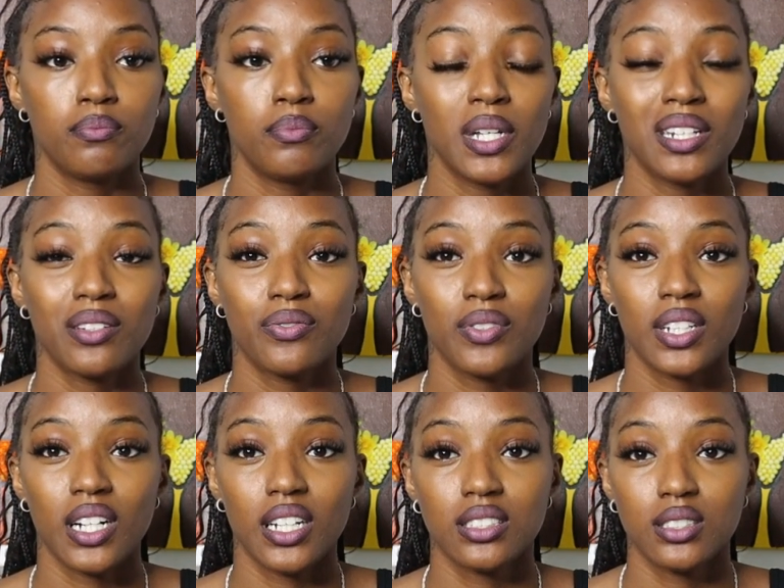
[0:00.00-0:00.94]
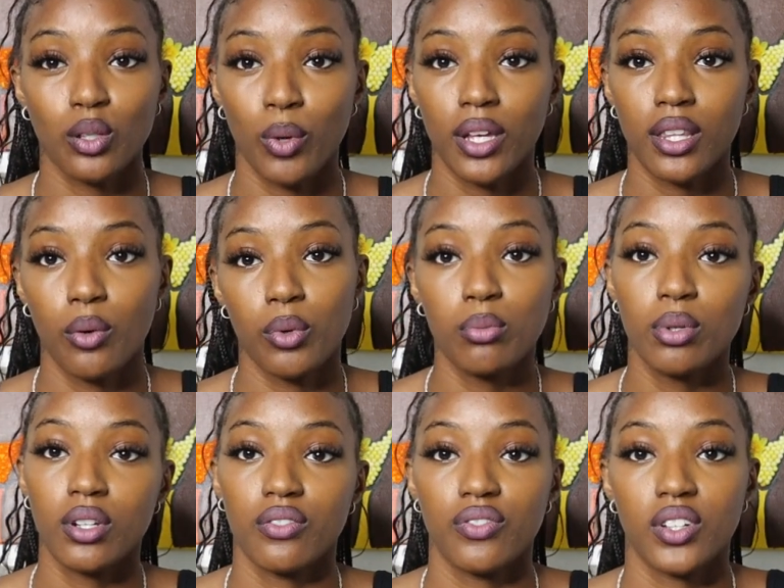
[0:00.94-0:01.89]
benefit us the way that we
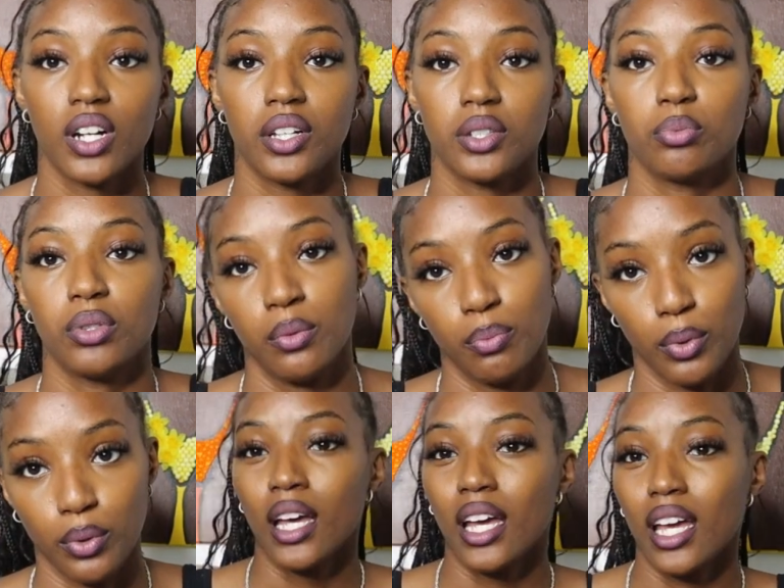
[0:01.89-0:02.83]
benefit other people.